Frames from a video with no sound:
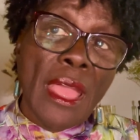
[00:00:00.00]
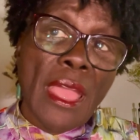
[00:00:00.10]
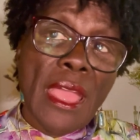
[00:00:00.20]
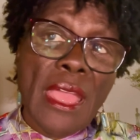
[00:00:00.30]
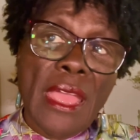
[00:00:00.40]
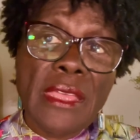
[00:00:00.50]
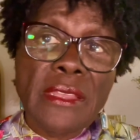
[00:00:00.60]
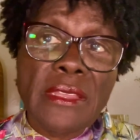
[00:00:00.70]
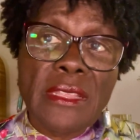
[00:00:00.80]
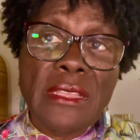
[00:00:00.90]

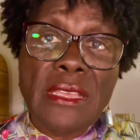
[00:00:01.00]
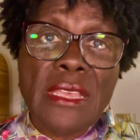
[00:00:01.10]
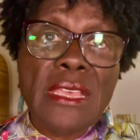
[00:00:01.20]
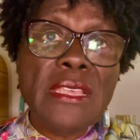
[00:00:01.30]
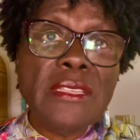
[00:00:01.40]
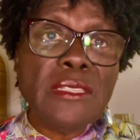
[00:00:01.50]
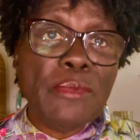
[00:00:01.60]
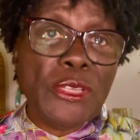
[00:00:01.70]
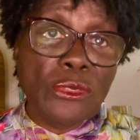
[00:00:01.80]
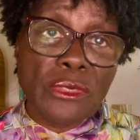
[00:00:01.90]
and is
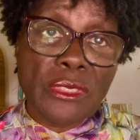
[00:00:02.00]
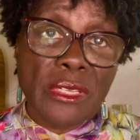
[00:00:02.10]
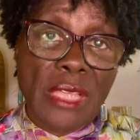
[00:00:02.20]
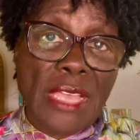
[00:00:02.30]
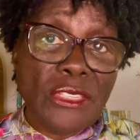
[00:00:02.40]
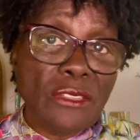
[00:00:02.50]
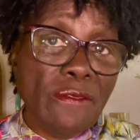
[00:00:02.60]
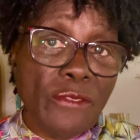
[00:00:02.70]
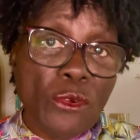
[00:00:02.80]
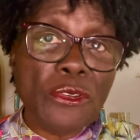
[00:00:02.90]
built as
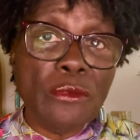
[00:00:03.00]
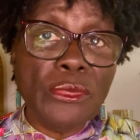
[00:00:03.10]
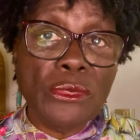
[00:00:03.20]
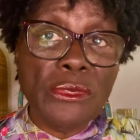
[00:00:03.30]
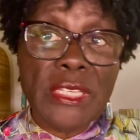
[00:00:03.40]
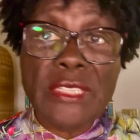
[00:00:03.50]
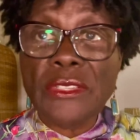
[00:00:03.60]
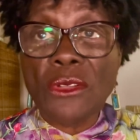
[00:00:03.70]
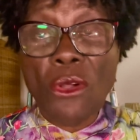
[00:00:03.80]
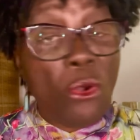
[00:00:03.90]
affordable
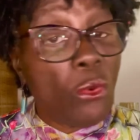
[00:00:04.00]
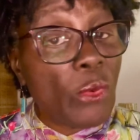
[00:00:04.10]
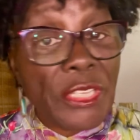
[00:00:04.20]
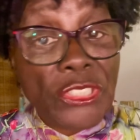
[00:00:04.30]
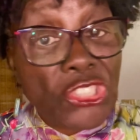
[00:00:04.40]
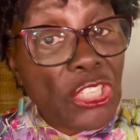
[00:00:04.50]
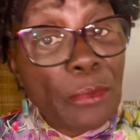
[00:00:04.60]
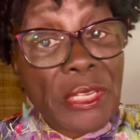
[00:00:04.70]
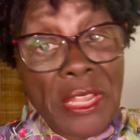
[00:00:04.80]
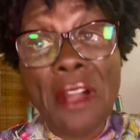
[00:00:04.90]
isn't always
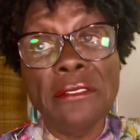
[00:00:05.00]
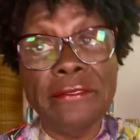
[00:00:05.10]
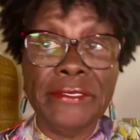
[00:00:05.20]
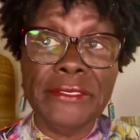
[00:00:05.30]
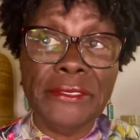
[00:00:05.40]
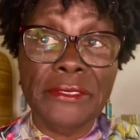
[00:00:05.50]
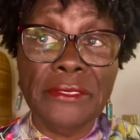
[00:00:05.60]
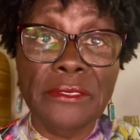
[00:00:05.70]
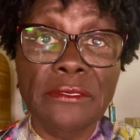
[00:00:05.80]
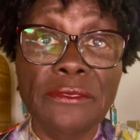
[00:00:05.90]
cheap enough
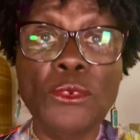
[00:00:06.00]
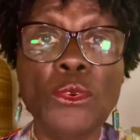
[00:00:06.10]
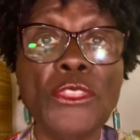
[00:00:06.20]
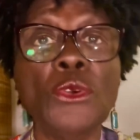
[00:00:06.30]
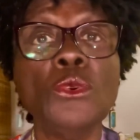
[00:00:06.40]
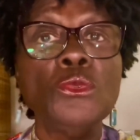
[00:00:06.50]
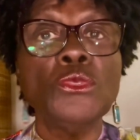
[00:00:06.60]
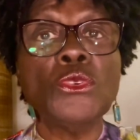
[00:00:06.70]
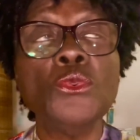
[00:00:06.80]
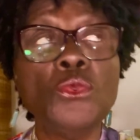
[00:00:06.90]
for
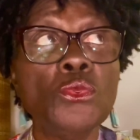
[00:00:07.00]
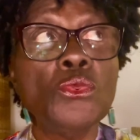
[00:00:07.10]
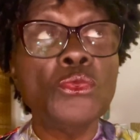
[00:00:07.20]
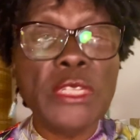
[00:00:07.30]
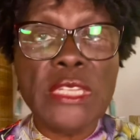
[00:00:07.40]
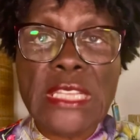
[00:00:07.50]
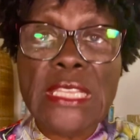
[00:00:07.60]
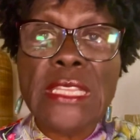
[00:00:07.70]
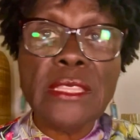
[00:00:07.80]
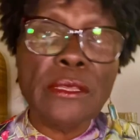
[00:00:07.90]
those who
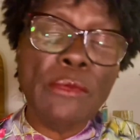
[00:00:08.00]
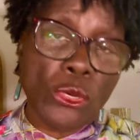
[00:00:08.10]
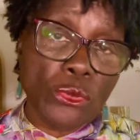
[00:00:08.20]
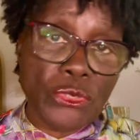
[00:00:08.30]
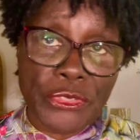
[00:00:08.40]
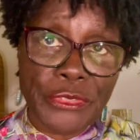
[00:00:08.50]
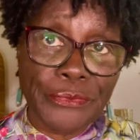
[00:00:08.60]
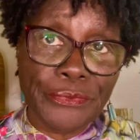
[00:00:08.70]
need it the most.